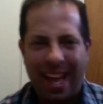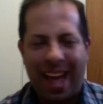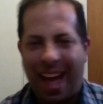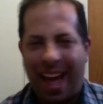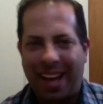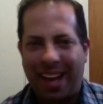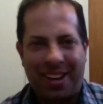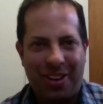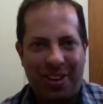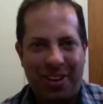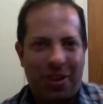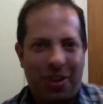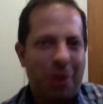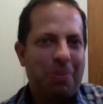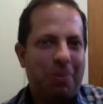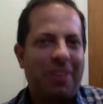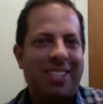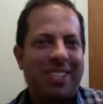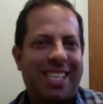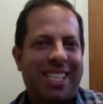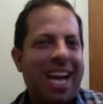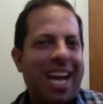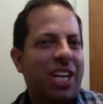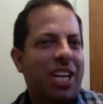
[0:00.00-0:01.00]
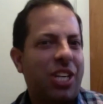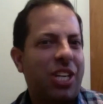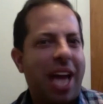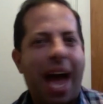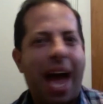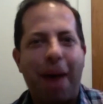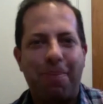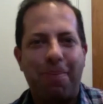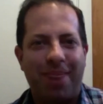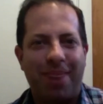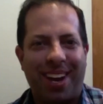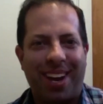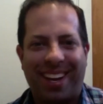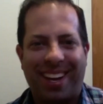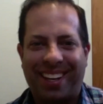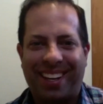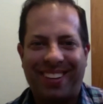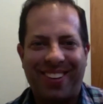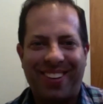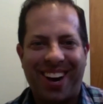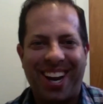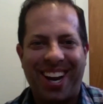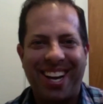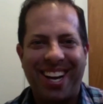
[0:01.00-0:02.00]
you couldn't believe this is actually happening,
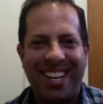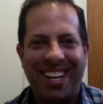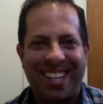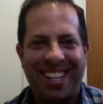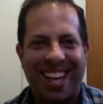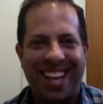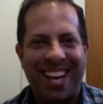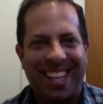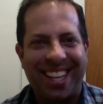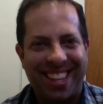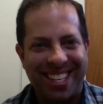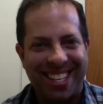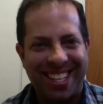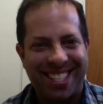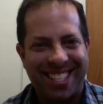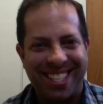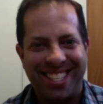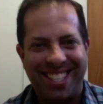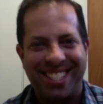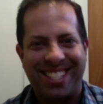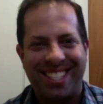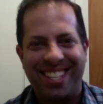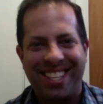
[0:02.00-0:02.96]
right? This is,